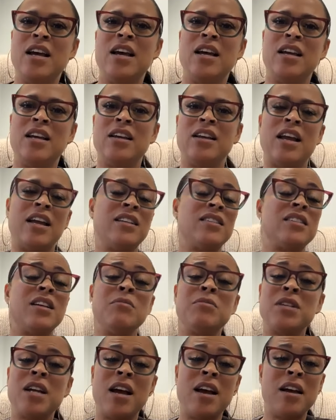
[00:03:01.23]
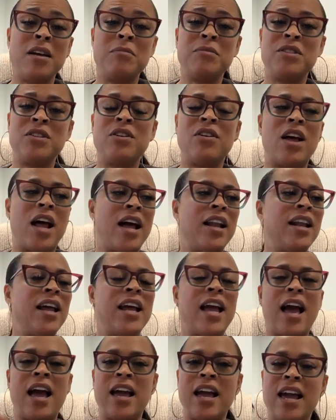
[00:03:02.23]
And sometimes, you know,
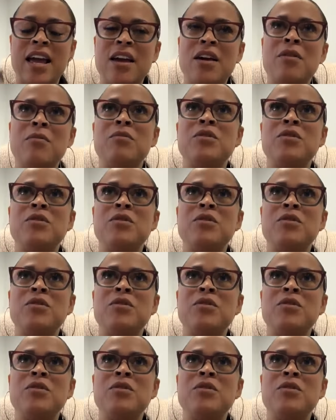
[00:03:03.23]
I am